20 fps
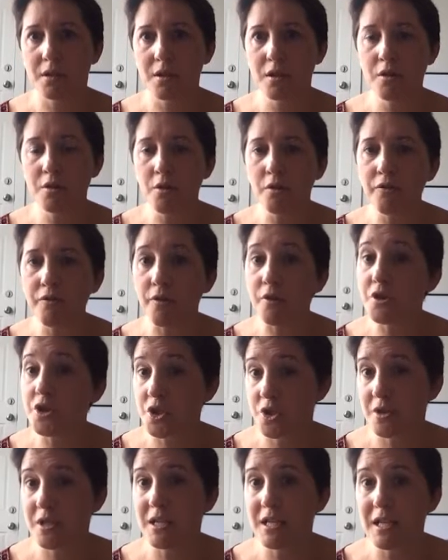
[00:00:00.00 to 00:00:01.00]
your
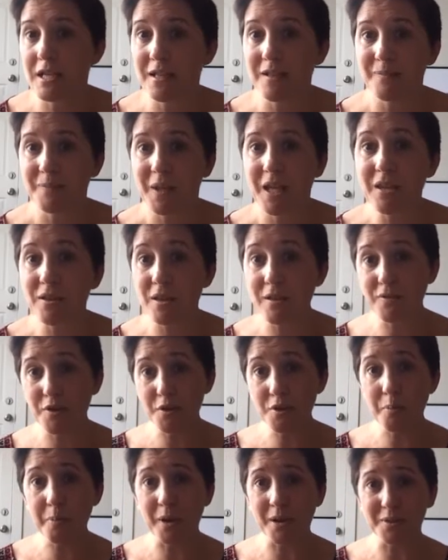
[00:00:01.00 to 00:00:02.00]
functioning and
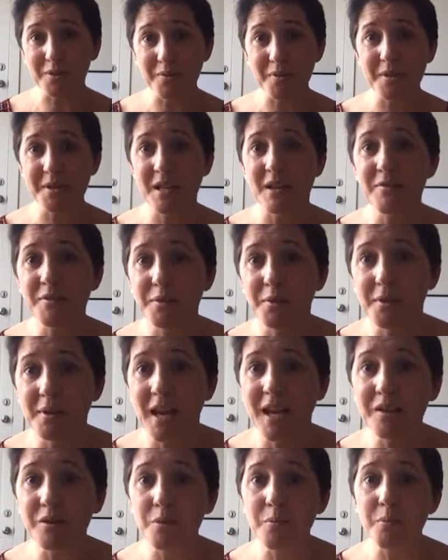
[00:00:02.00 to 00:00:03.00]
even the part of yourself you don't
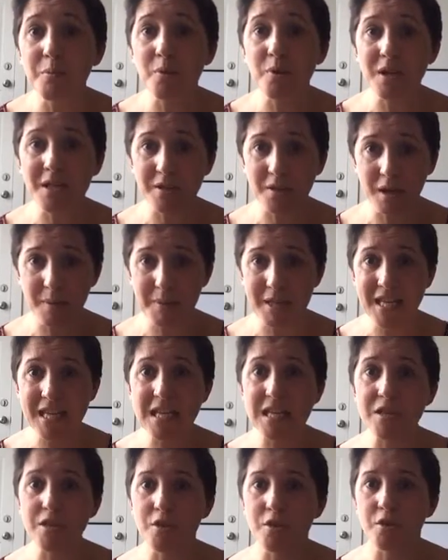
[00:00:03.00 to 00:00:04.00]
like, the more it's going to be
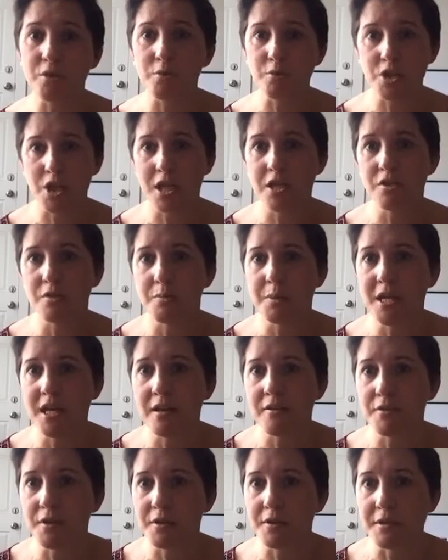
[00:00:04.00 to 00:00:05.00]
easier to change your
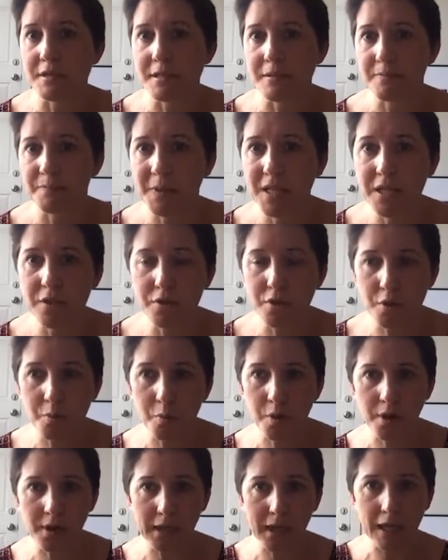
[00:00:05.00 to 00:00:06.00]
behaviors. It doesn't
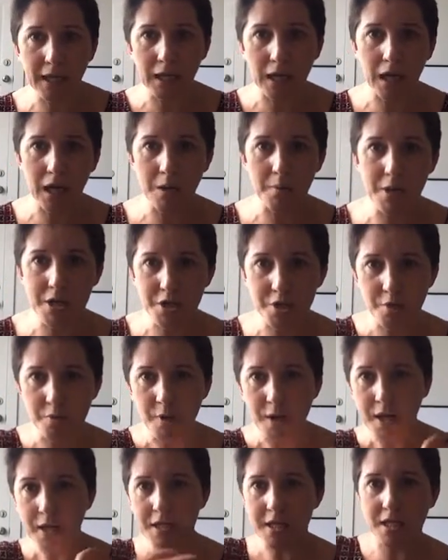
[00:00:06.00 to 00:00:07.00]
work like, I want
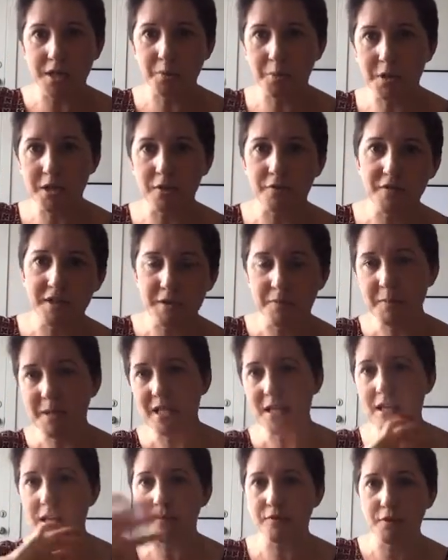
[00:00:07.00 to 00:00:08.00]
to get rid of this
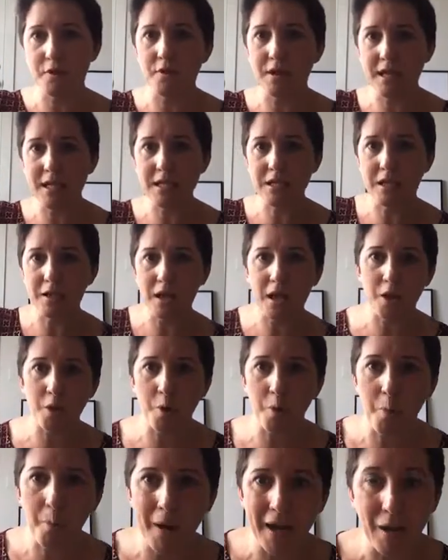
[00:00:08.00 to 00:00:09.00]
behavior and it's going to
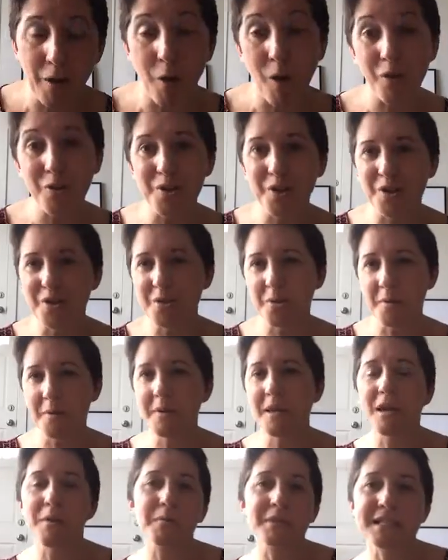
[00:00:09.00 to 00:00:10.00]
go away. On the
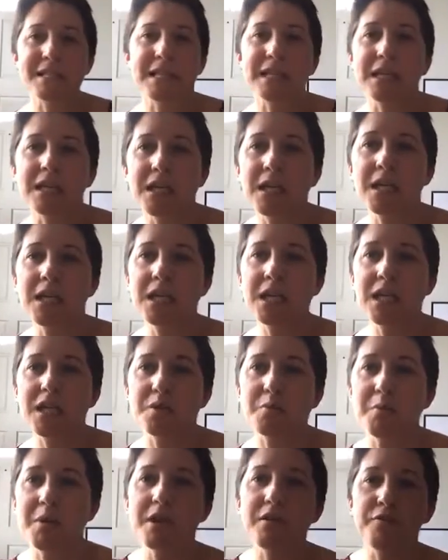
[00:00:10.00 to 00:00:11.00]
contrary, I would think
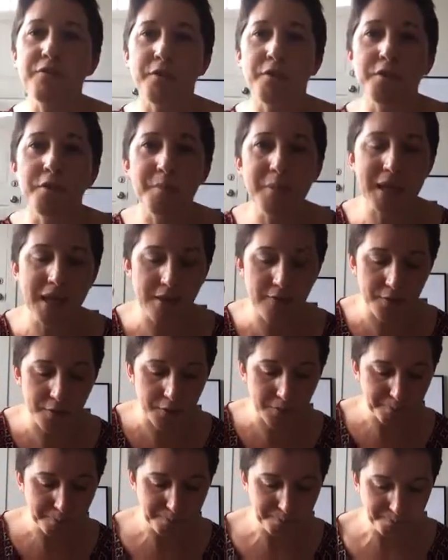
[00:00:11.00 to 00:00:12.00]
it reinforces the behavior.